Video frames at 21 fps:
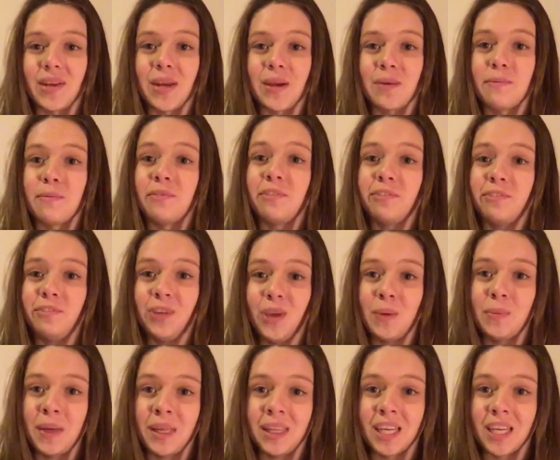And I'm
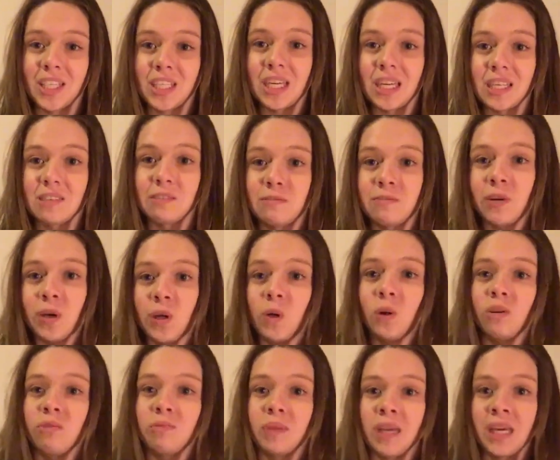fuming that she has a
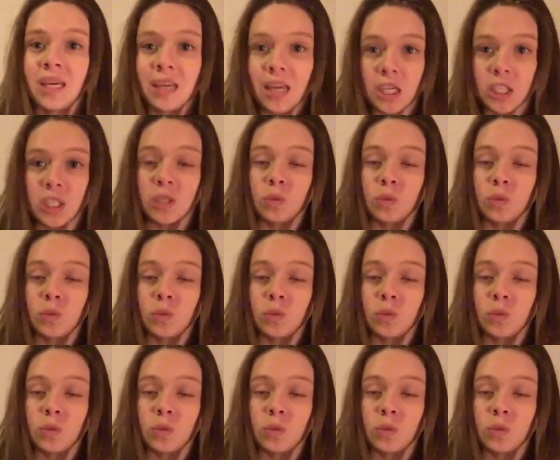photo of me and